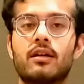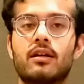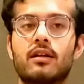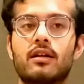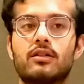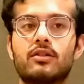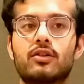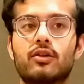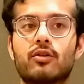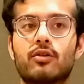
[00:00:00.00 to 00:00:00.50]

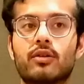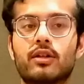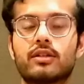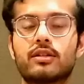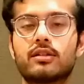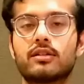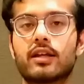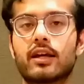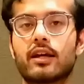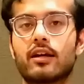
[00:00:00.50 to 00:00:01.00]
So this
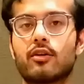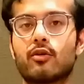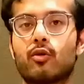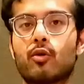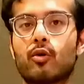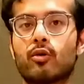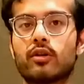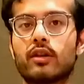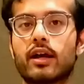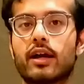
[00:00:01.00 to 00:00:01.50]
is like a
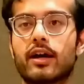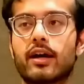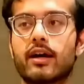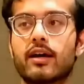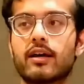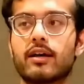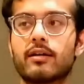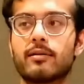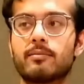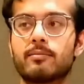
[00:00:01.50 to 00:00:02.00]
quote like
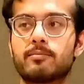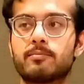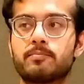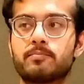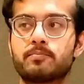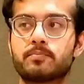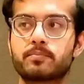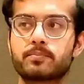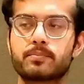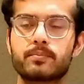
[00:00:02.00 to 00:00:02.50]
I
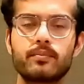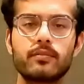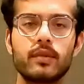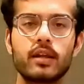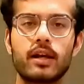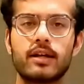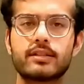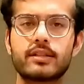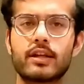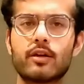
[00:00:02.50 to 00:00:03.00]

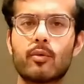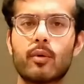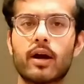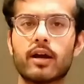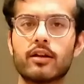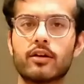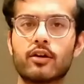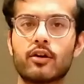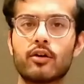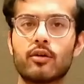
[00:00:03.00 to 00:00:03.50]
said a while
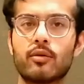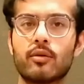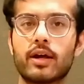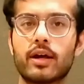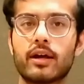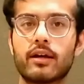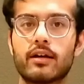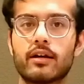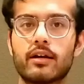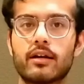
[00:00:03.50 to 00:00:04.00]
ago,
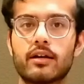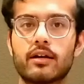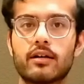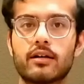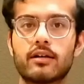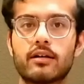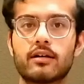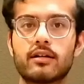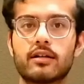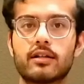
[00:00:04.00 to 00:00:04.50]
and
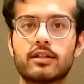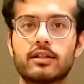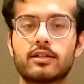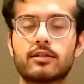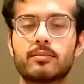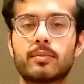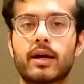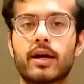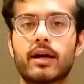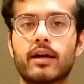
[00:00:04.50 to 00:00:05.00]
this is
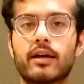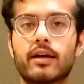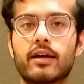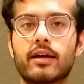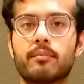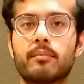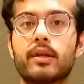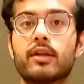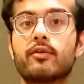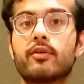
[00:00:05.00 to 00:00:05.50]
by
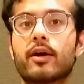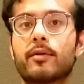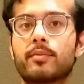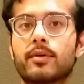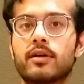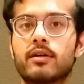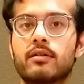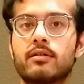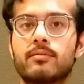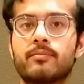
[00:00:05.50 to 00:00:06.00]

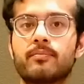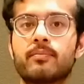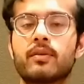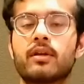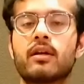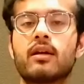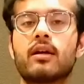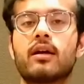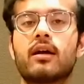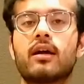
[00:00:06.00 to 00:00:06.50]
Milarepa.
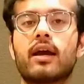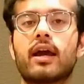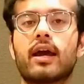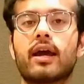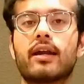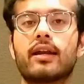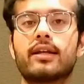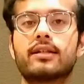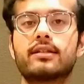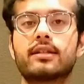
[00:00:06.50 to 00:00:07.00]
And
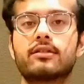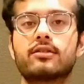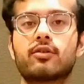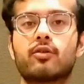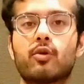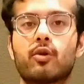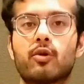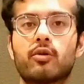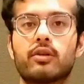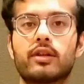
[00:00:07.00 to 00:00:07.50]
he says a
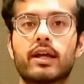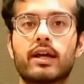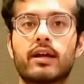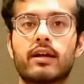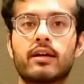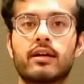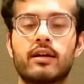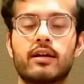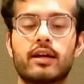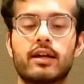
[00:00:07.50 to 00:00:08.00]
quote that
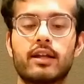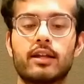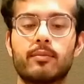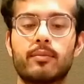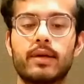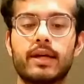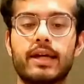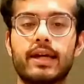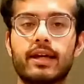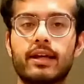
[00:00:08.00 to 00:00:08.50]
in the
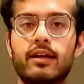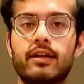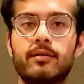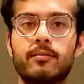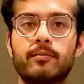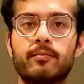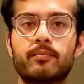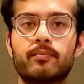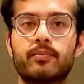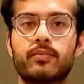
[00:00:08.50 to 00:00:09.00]
beginning,
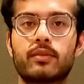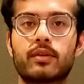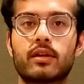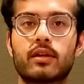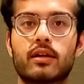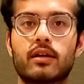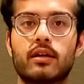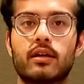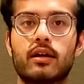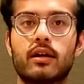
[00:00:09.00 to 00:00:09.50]

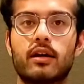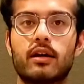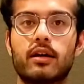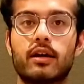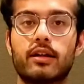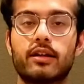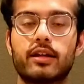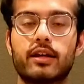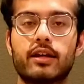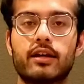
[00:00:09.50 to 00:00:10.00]

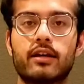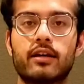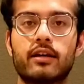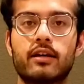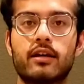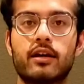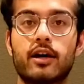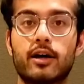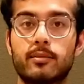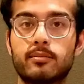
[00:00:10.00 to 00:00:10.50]
nothing
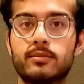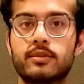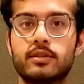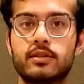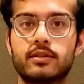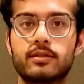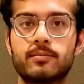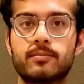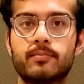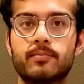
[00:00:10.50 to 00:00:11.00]

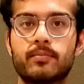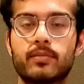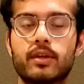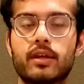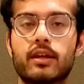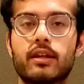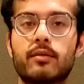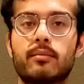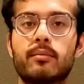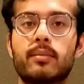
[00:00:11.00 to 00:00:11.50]
comes,
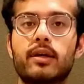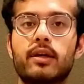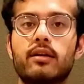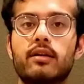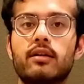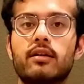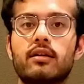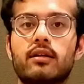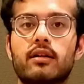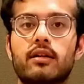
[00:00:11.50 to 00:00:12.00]
in the
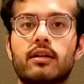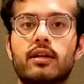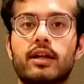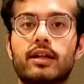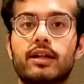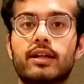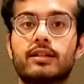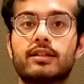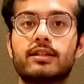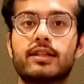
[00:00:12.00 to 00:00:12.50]
middle,
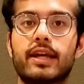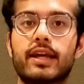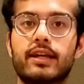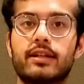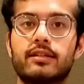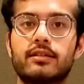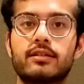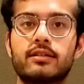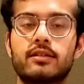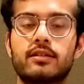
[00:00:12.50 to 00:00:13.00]
nothing
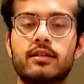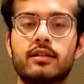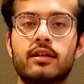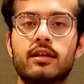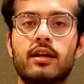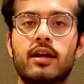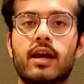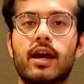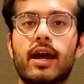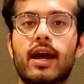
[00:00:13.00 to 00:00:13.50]
stays,
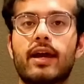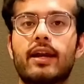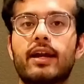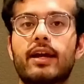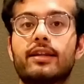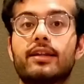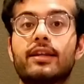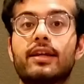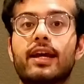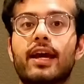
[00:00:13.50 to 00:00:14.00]
and
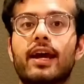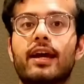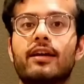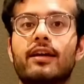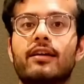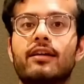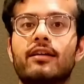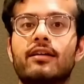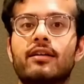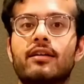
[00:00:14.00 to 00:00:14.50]
at the
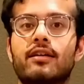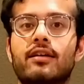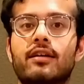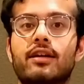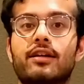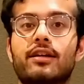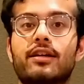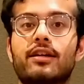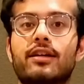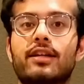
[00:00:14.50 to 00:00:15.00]
end,
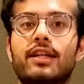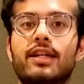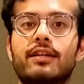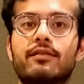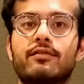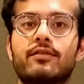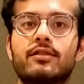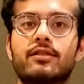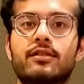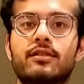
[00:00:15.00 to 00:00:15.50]
nothing
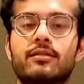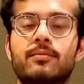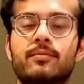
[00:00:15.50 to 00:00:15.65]
leaves.